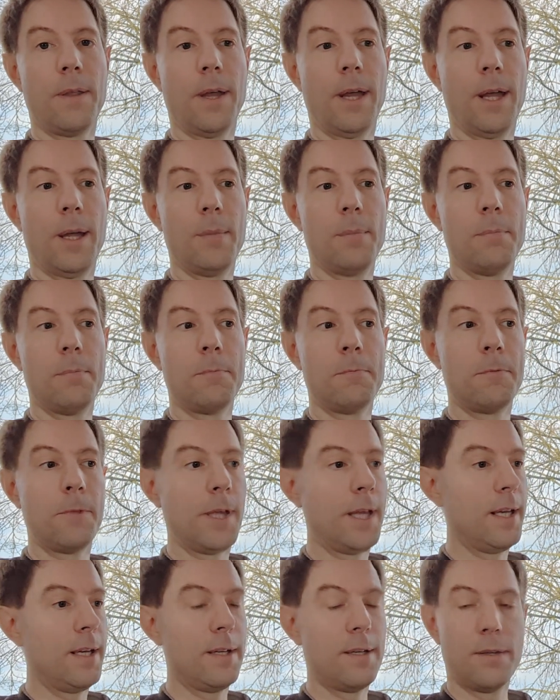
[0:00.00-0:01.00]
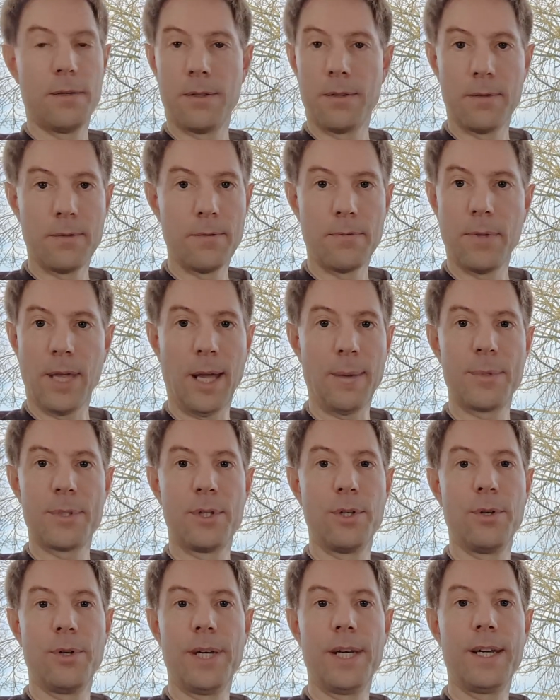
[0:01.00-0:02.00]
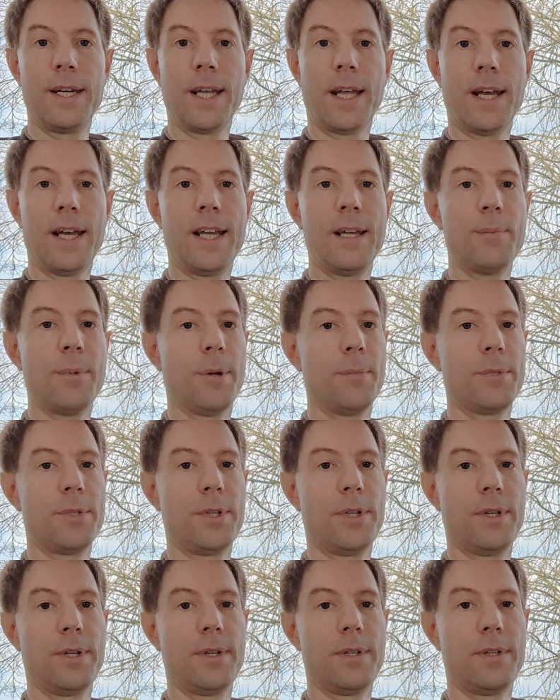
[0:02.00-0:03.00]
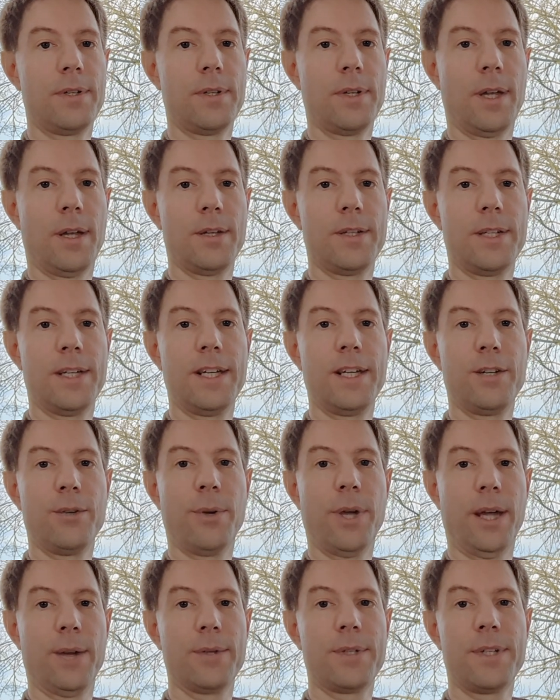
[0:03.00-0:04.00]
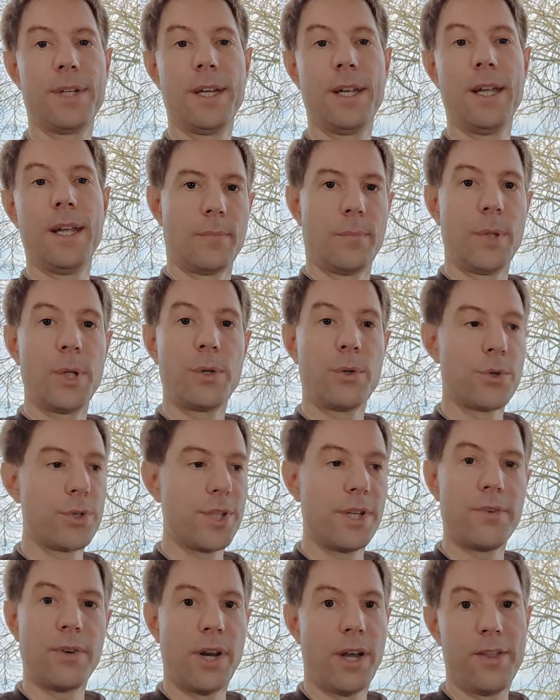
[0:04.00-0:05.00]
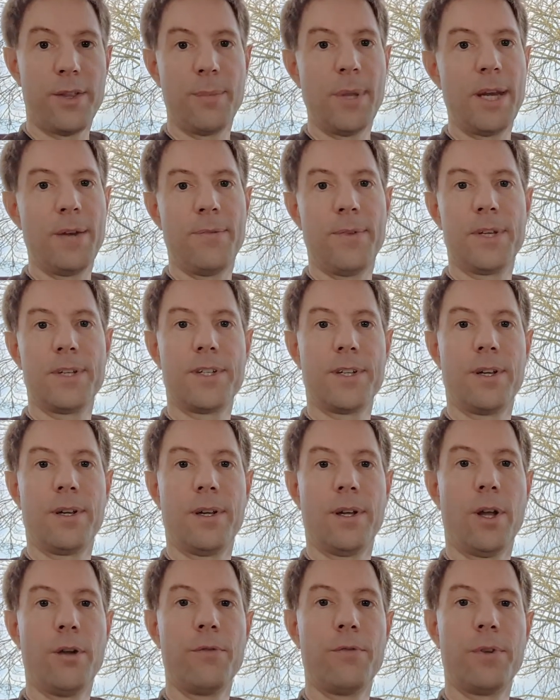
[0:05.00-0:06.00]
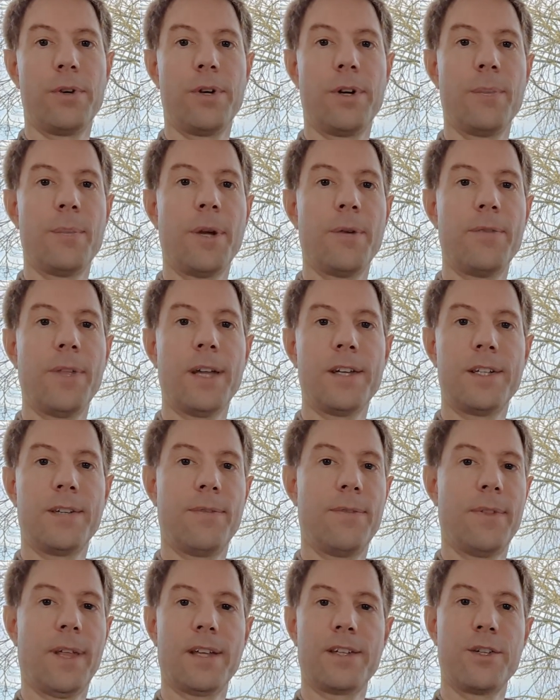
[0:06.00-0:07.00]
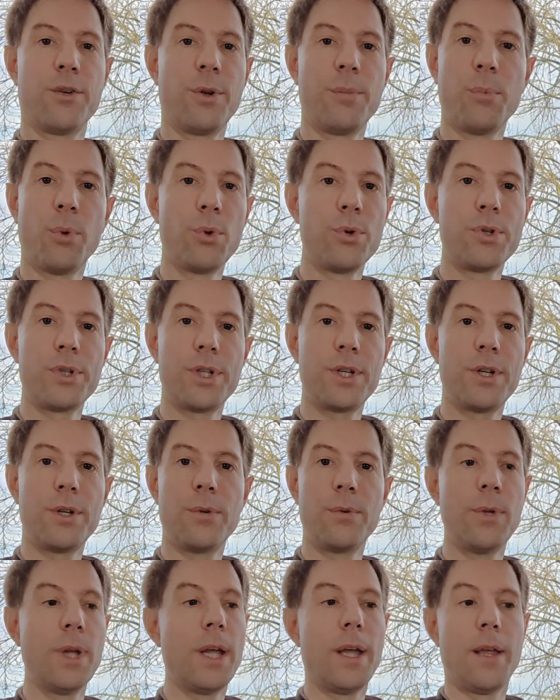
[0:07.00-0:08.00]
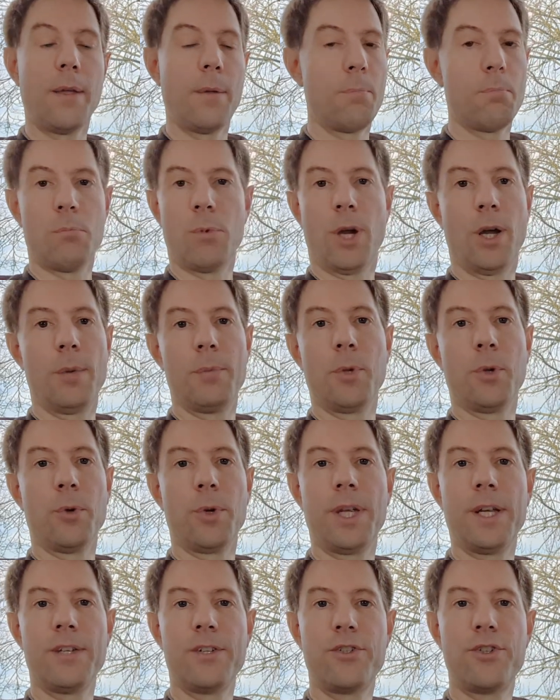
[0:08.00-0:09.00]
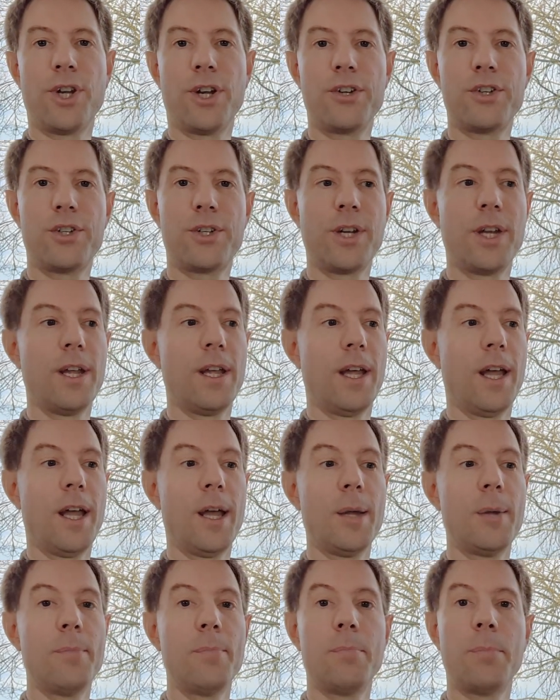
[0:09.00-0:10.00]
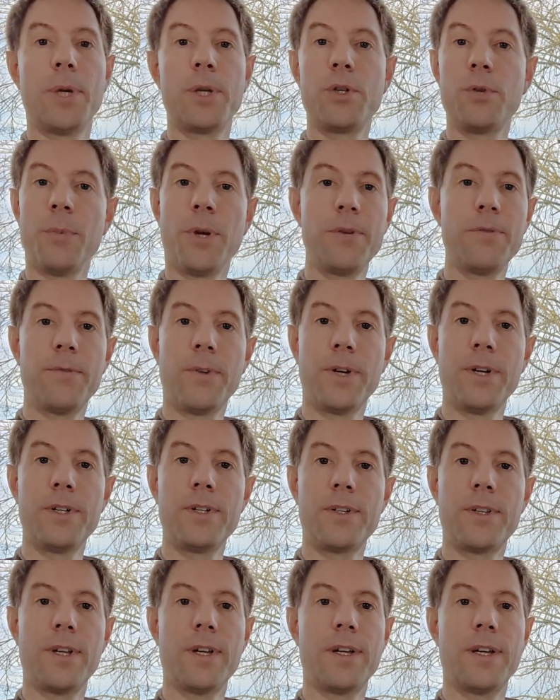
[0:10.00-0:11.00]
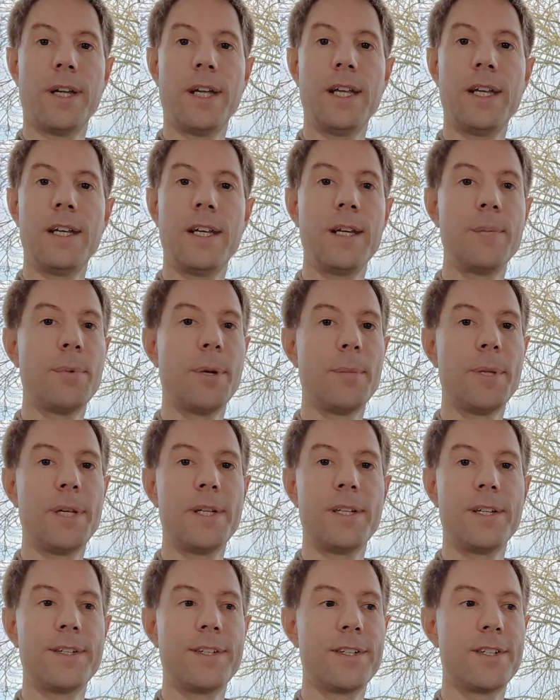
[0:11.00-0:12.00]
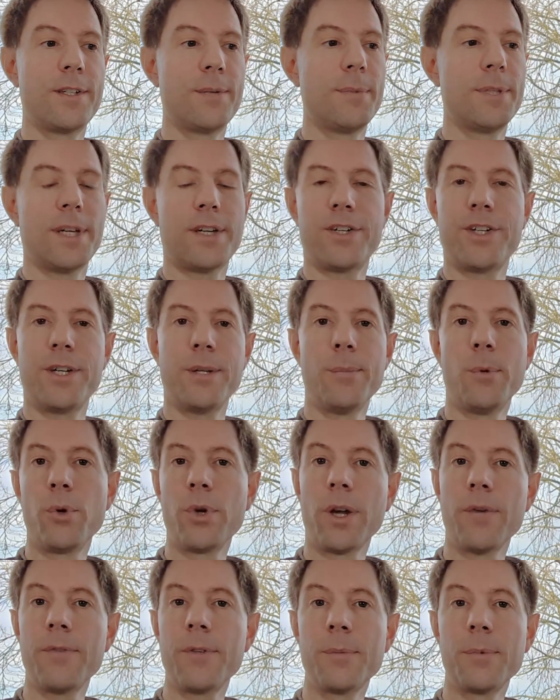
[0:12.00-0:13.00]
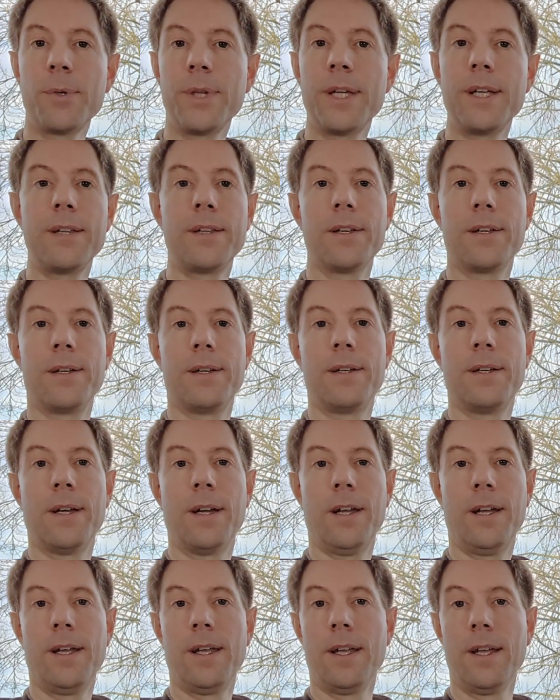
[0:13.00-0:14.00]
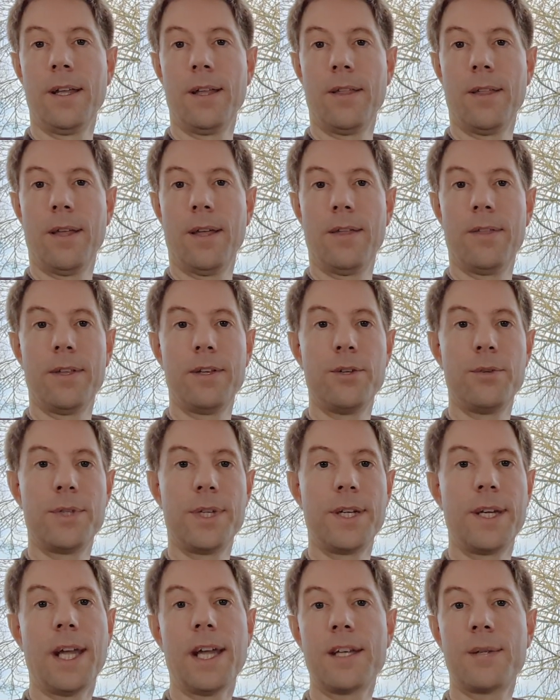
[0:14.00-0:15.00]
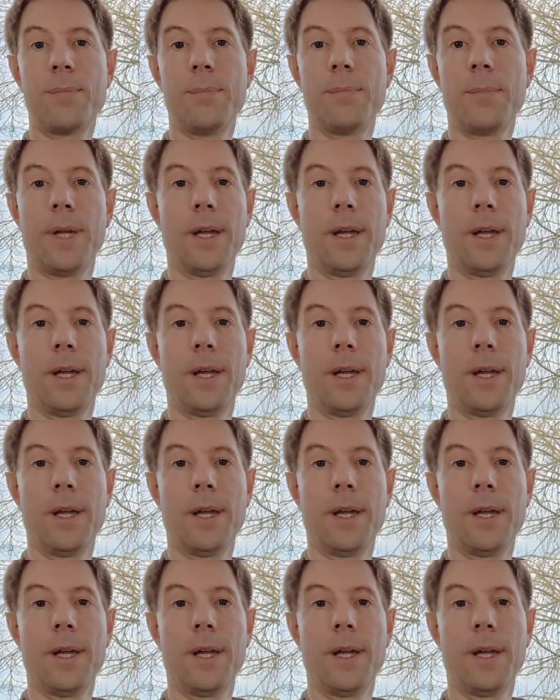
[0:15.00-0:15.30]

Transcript: then absolutely get a heat pump to heat your house. But of course, there are other benefits over and above that. If that's not important to you, I'm not here to judge, but you might find that a heat pump heating system is actually a more comfortable heat than using gas